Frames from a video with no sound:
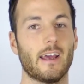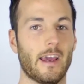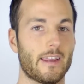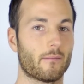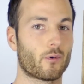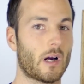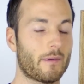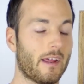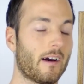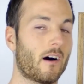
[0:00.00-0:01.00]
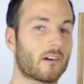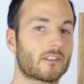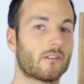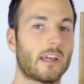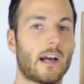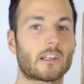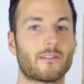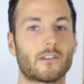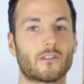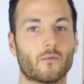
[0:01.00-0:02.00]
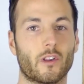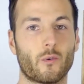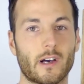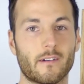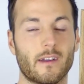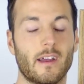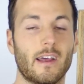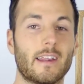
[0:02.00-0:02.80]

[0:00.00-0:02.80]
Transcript: and a property that also cash flows really well.